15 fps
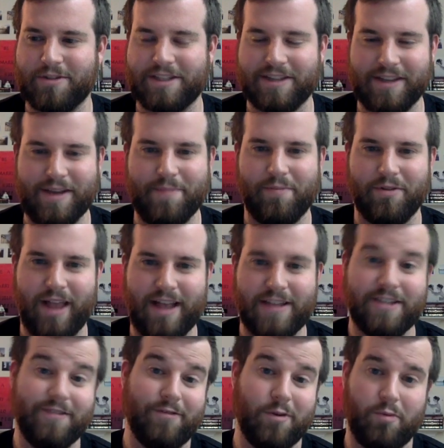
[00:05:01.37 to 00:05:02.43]
sleep
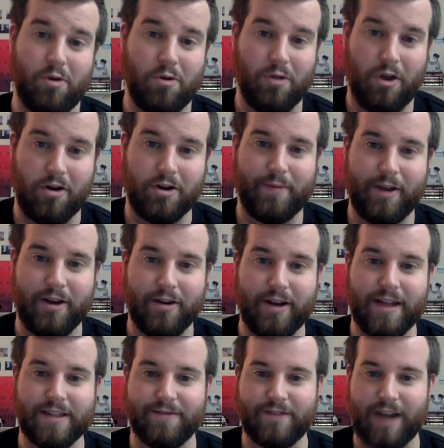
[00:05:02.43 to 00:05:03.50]
less for prolonged
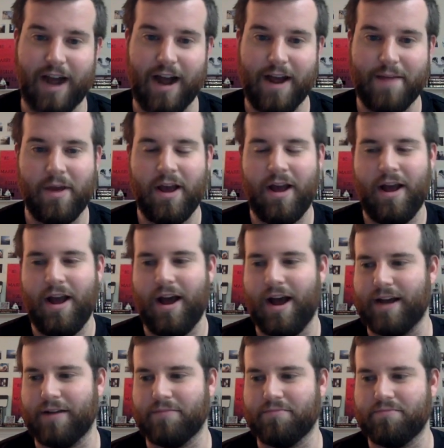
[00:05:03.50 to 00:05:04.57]
periods of time.
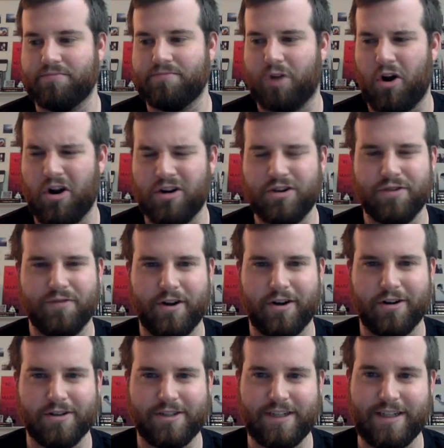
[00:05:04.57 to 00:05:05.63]
Hard to run
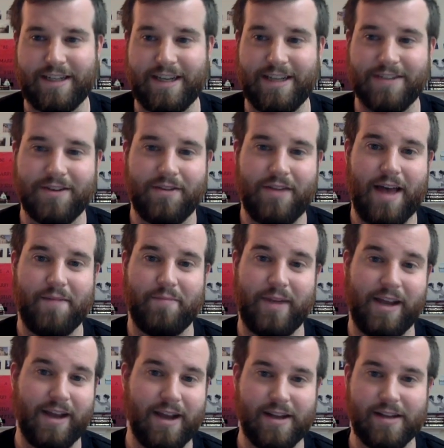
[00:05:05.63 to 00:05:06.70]
RCTs on that
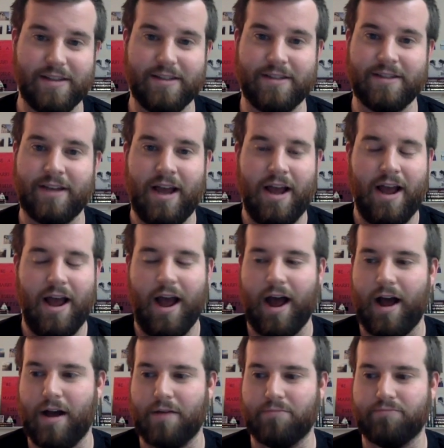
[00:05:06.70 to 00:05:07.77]
because,
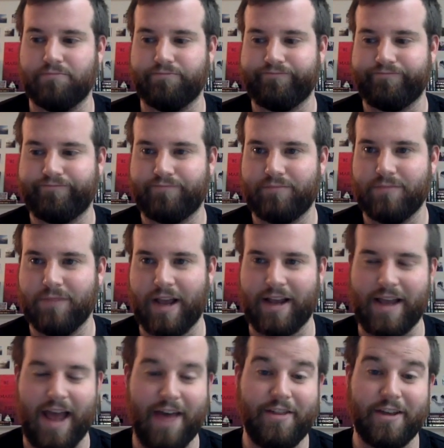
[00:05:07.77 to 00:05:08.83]

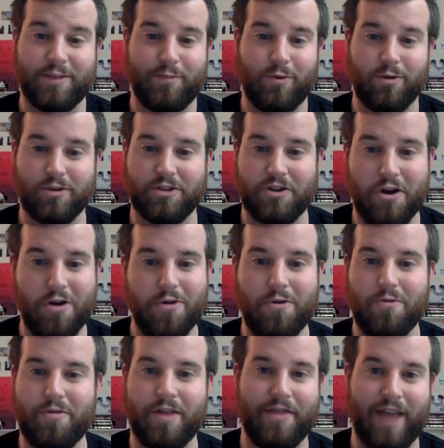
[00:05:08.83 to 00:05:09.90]
like ethics boards
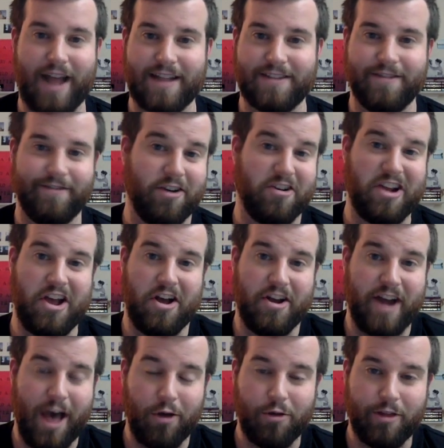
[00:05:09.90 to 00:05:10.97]
know that that's a very
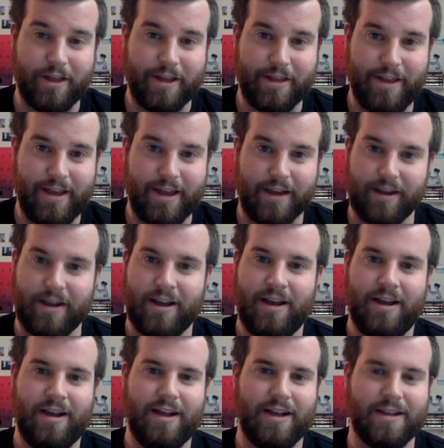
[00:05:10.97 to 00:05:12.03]
unhealthy thing.
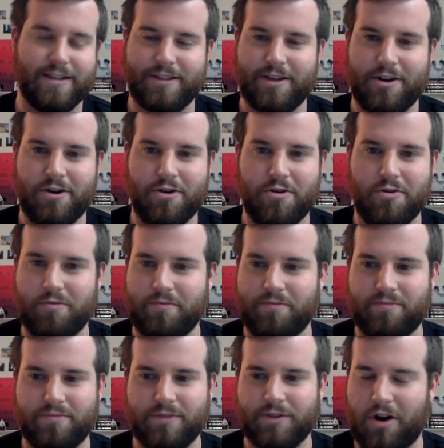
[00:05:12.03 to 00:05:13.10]
And so
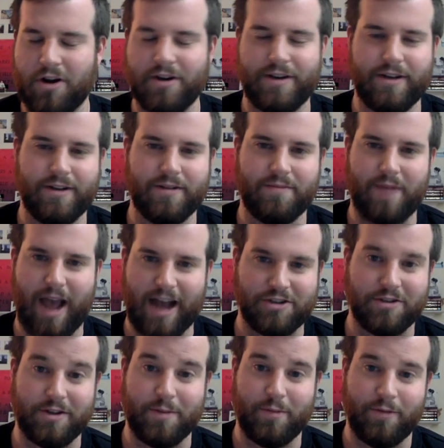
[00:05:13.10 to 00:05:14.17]
it's hard to
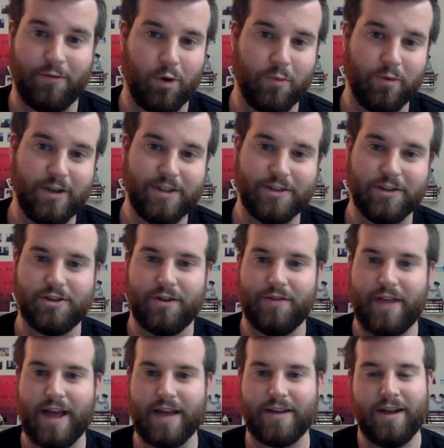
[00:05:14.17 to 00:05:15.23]
actually perform research on
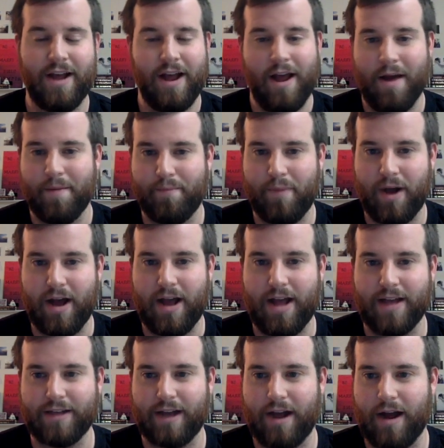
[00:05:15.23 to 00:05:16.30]
that.
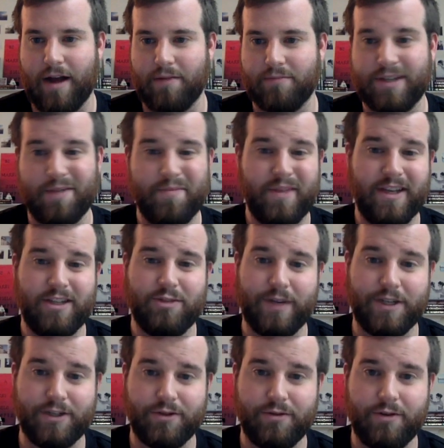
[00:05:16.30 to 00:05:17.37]
But some things
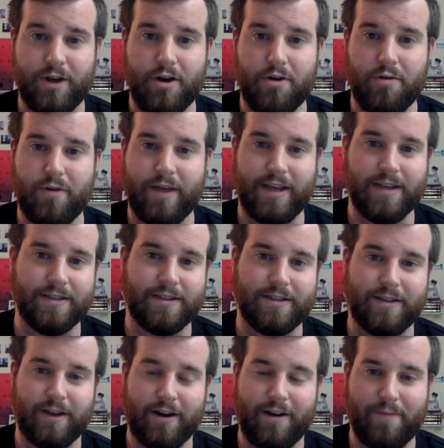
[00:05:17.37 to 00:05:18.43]
we do know is
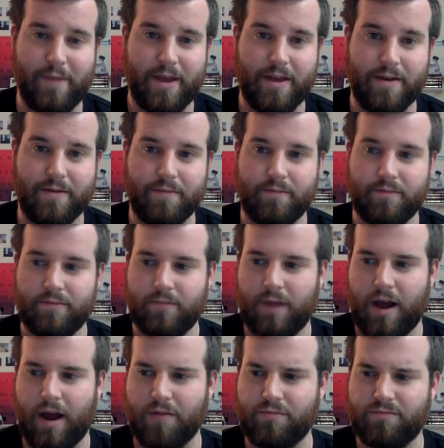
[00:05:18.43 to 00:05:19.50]
there have been
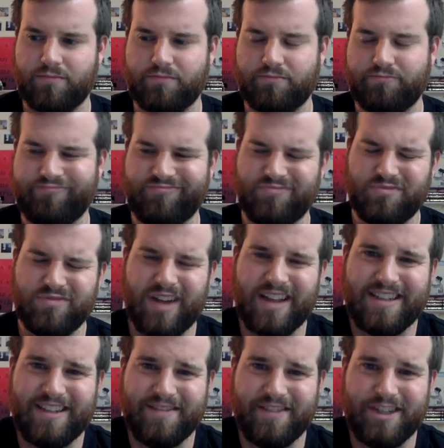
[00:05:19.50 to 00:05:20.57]

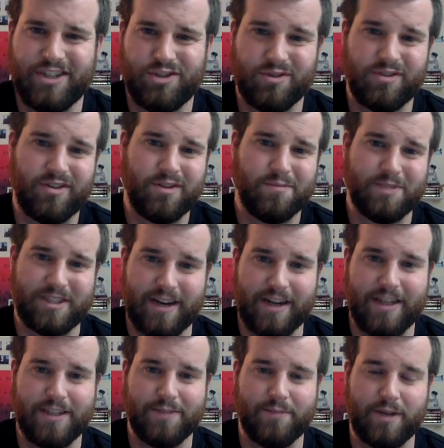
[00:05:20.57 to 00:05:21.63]
relatively short-term
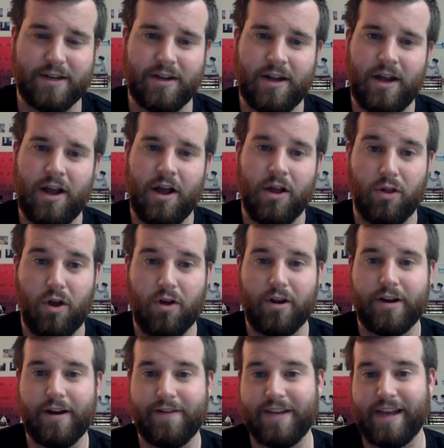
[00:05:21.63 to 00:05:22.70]
studies, but long
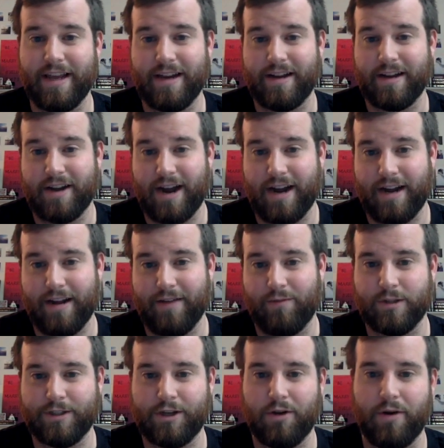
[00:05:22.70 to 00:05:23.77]
enough to get a good idea of
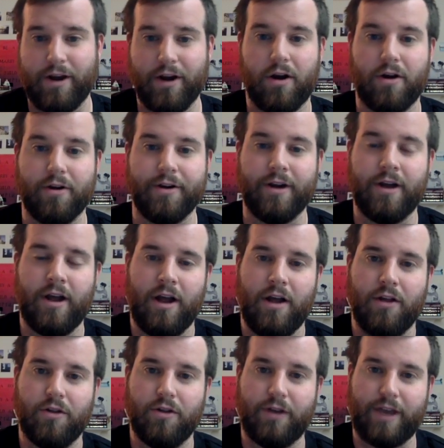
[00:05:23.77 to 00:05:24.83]
what's going on,
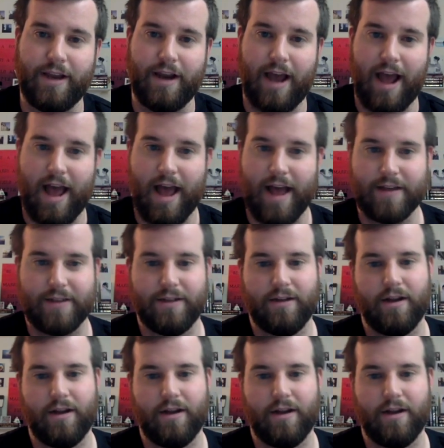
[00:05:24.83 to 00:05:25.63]
looking at